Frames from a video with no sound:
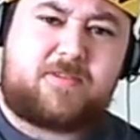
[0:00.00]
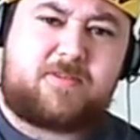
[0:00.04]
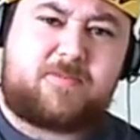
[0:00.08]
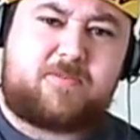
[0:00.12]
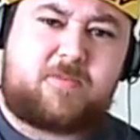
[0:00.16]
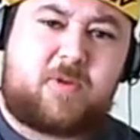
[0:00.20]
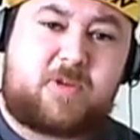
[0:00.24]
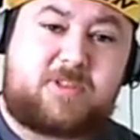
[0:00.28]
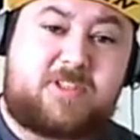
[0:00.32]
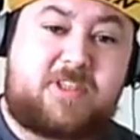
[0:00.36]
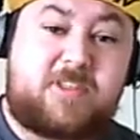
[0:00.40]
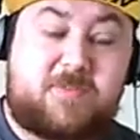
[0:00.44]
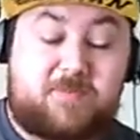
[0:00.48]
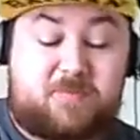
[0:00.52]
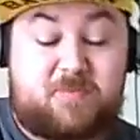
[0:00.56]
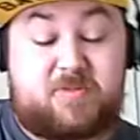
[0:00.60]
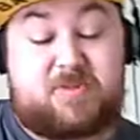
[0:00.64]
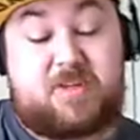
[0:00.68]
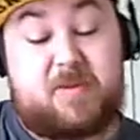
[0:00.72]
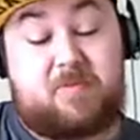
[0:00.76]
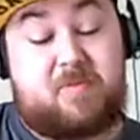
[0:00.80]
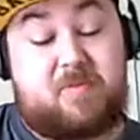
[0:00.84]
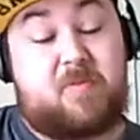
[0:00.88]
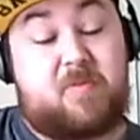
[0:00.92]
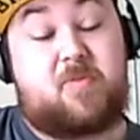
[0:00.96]
Well, she's
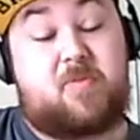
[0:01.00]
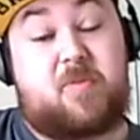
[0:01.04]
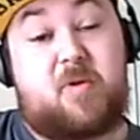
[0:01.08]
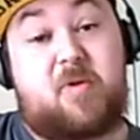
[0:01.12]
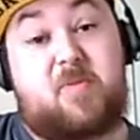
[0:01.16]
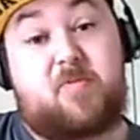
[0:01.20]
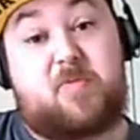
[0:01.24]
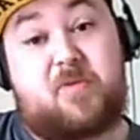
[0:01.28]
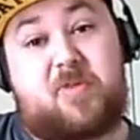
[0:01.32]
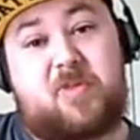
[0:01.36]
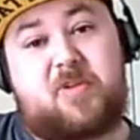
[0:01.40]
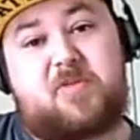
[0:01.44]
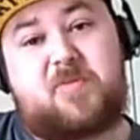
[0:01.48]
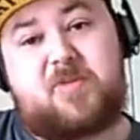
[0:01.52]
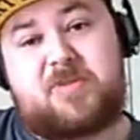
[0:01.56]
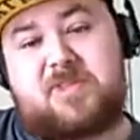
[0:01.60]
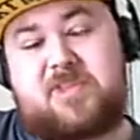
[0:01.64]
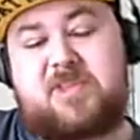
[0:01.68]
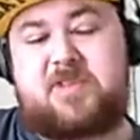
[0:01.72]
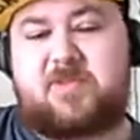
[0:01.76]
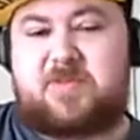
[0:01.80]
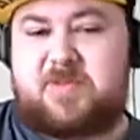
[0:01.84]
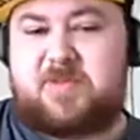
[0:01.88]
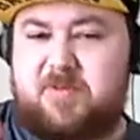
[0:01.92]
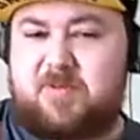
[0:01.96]
sleeping with both brothers, but
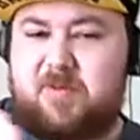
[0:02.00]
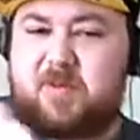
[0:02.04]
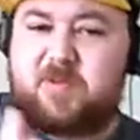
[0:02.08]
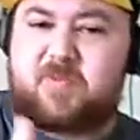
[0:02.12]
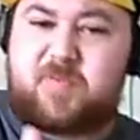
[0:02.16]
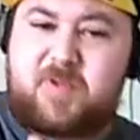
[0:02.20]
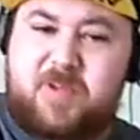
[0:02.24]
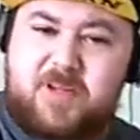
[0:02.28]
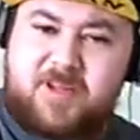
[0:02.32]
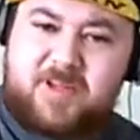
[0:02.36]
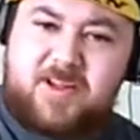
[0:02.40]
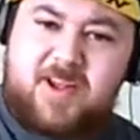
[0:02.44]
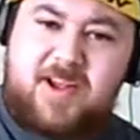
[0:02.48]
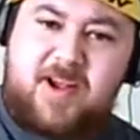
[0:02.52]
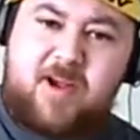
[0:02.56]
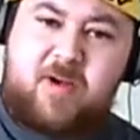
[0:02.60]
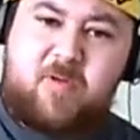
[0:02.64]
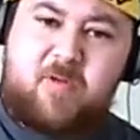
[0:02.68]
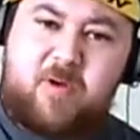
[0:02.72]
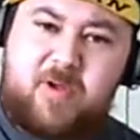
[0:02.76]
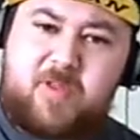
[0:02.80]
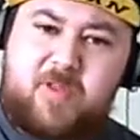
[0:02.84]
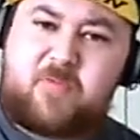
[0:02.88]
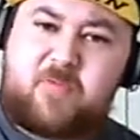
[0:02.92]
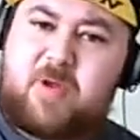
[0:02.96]
she's supposed to be
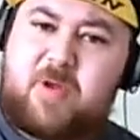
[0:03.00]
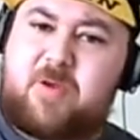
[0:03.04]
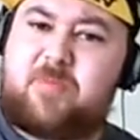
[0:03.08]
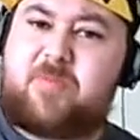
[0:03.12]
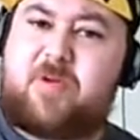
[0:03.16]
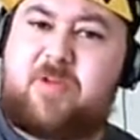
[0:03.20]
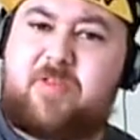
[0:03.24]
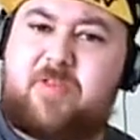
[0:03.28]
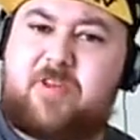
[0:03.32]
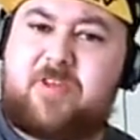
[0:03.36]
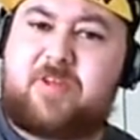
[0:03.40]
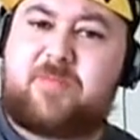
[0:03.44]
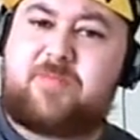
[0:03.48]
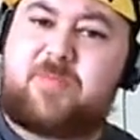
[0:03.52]
with one brother,